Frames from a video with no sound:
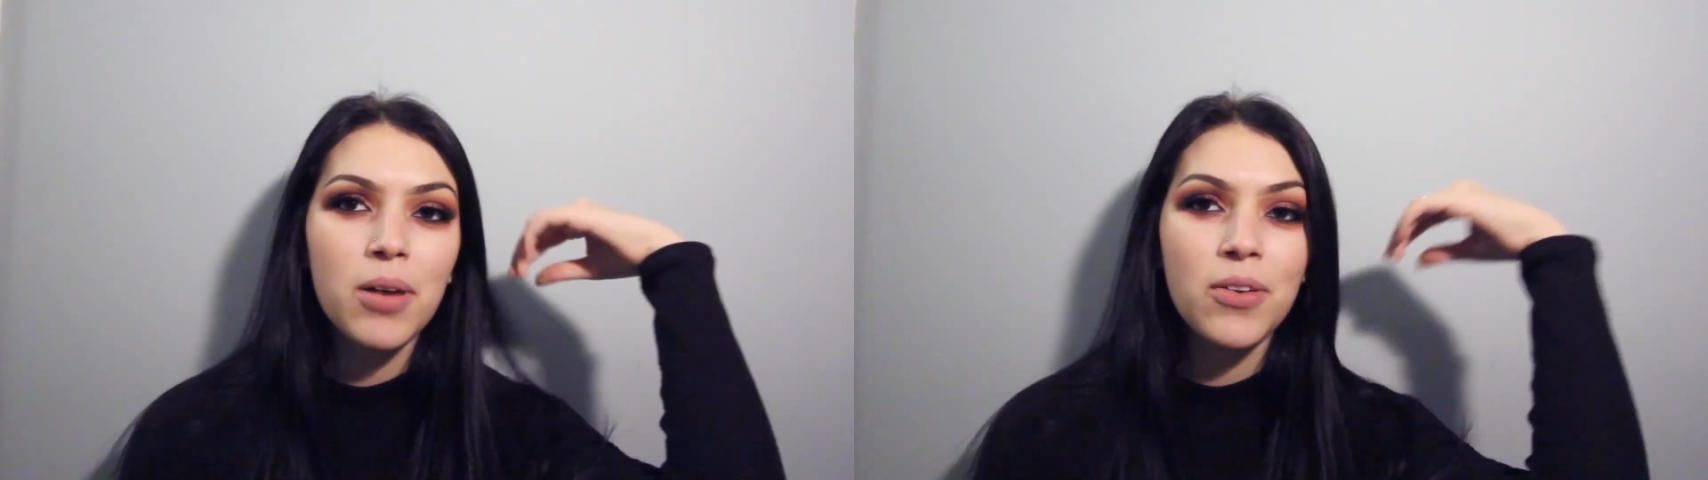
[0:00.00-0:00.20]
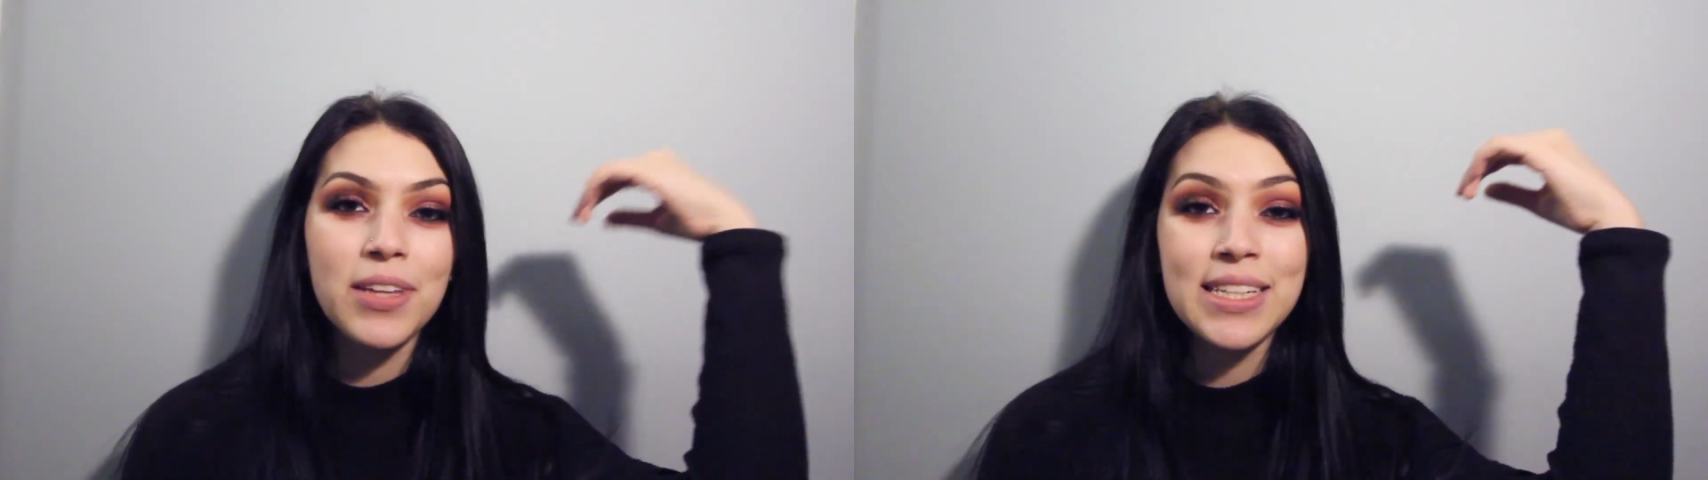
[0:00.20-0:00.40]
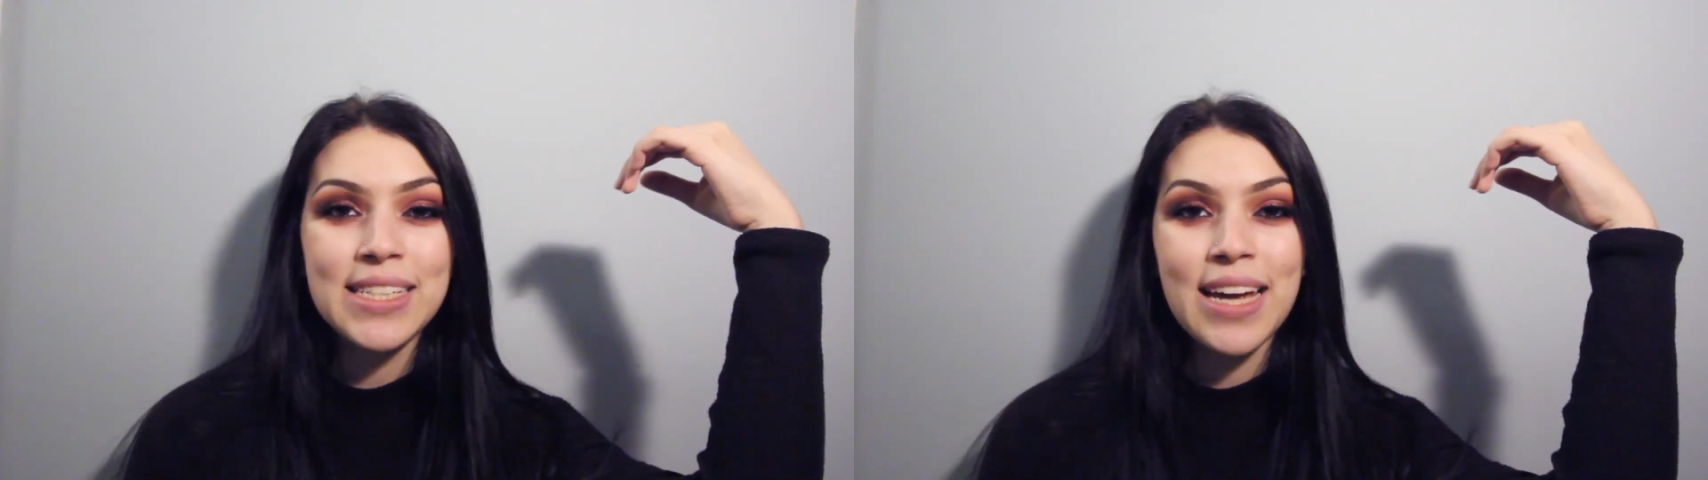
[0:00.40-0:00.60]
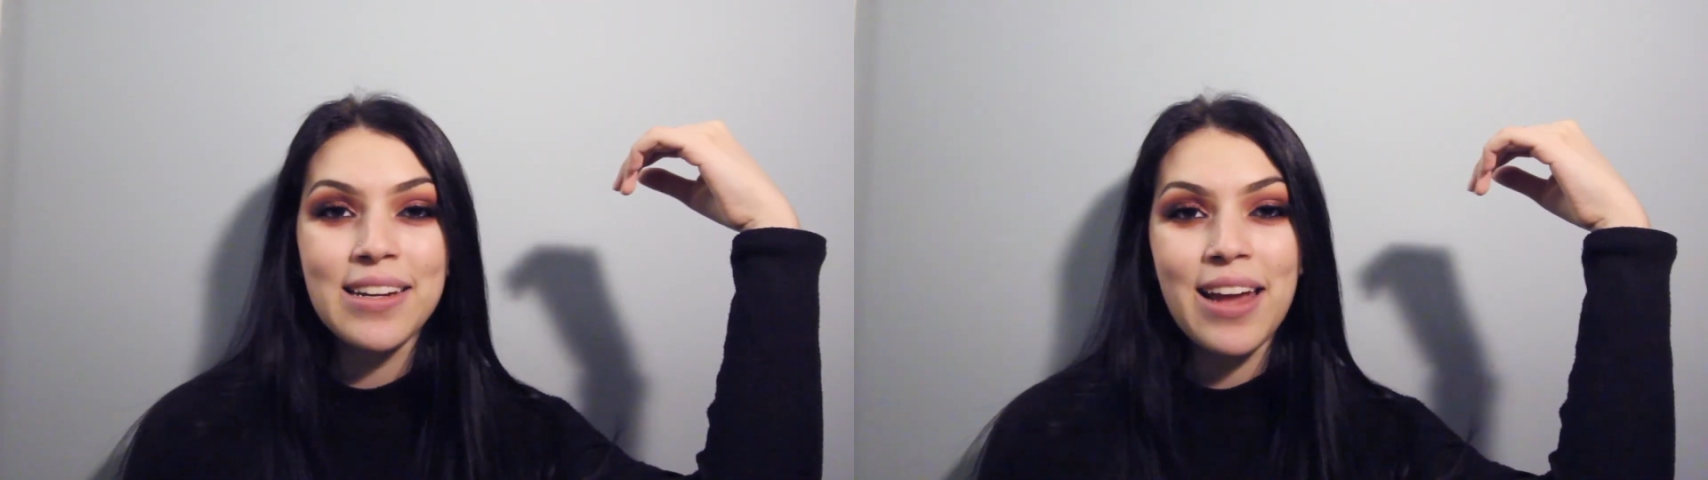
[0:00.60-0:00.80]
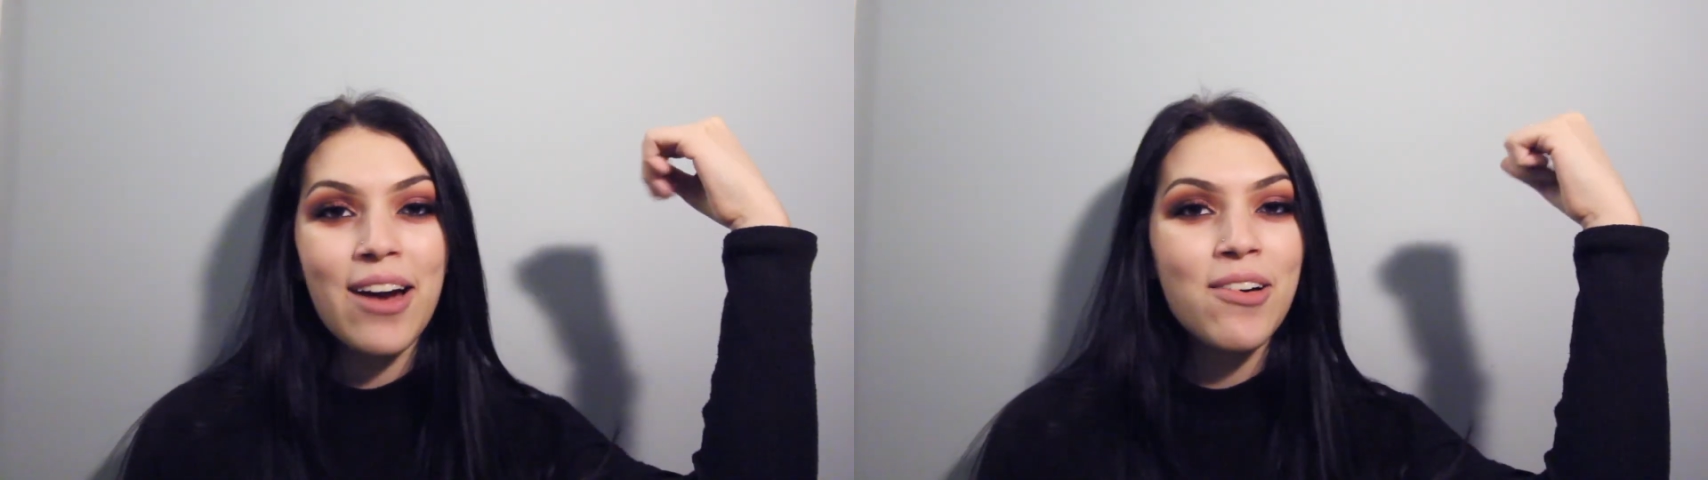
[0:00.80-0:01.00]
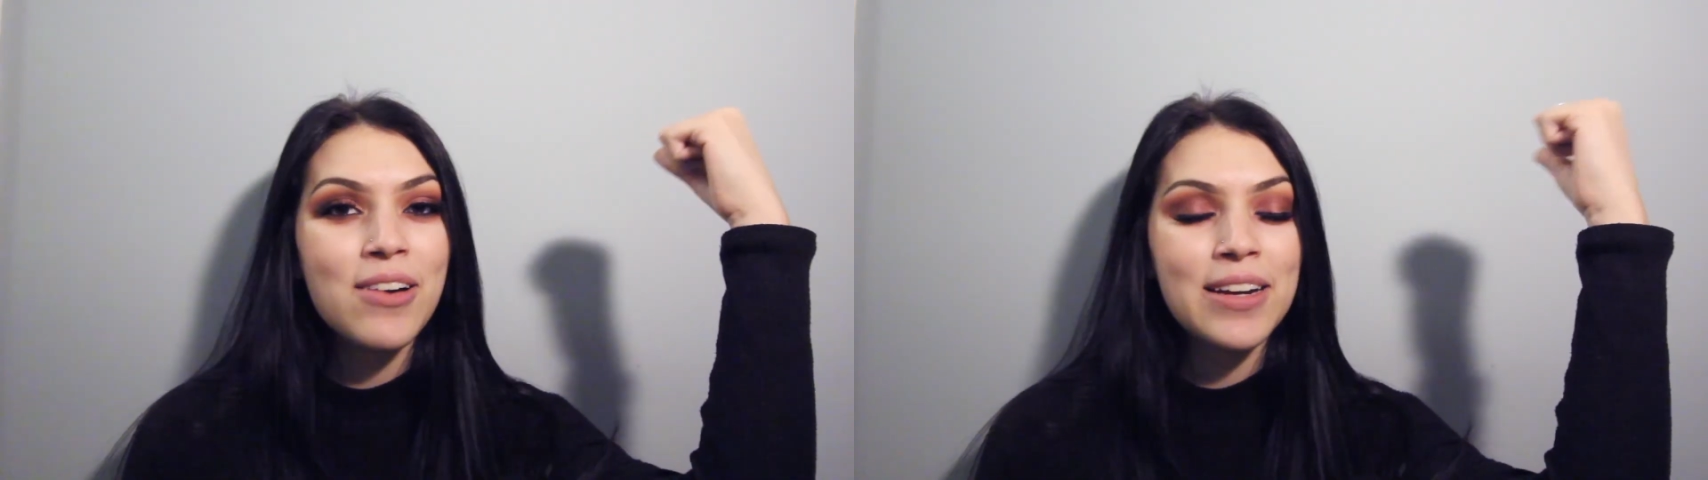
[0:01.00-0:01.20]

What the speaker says: both inside and out,